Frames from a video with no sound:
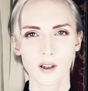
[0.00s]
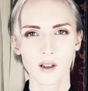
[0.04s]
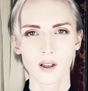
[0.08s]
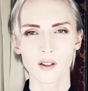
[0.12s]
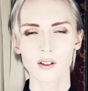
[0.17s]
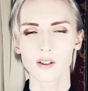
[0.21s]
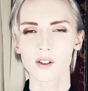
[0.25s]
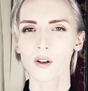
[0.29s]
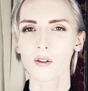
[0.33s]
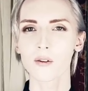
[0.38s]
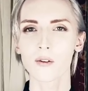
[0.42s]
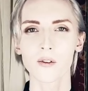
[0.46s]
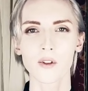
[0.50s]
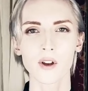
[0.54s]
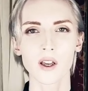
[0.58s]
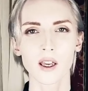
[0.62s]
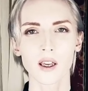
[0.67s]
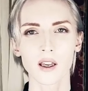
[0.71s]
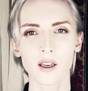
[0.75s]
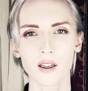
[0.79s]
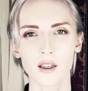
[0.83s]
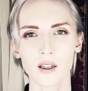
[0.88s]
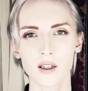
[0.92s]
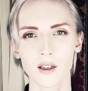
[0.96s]
It's all
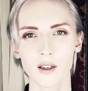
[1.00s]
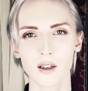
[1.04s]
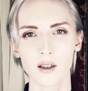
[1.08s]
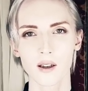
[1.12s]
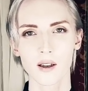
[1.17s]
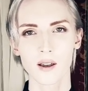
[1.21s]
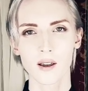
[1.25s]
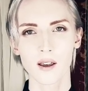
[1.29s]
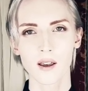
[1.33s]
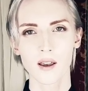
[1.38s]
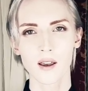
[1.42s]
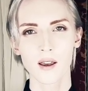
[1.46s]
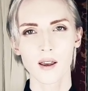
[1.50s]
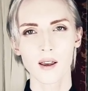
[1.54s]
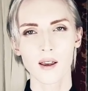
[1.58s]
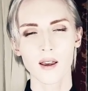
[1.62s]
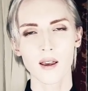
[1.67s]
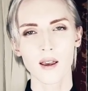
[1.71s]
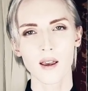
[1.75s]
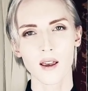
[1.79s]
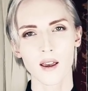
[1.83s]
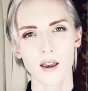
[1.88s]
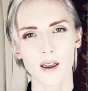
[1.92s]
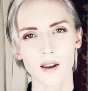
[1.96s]
fake.
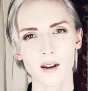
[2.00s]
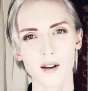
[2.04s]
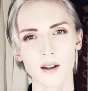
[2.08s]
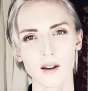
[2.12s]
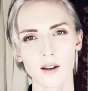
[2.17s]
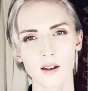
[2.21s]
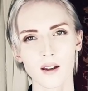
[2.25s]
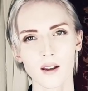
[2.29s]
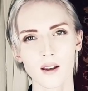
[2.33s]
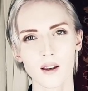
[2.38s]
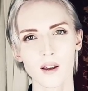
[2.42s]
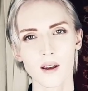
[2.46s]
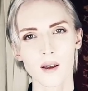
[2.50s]
And